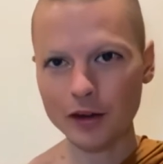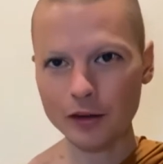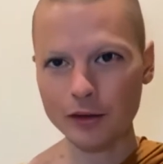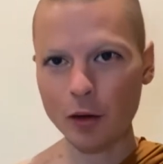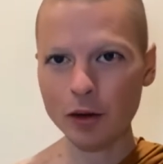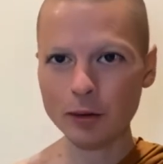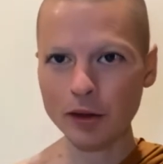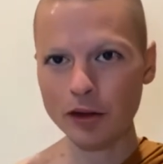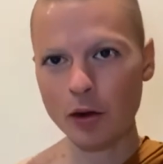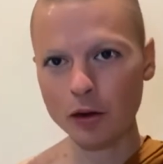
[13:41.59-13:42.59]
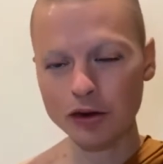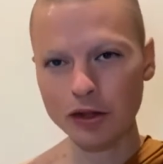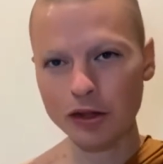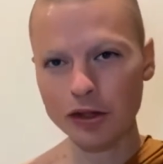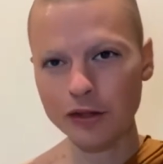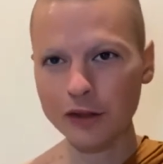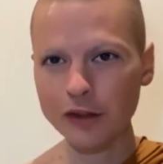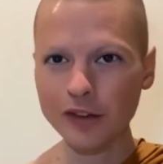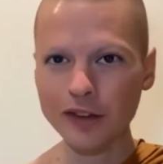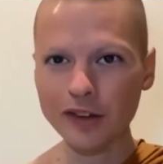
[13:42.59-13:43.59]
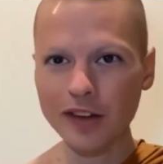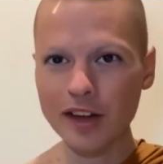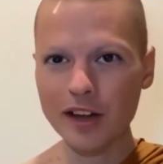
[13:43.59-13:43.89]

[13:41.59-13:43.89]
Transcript: the form to the culture versus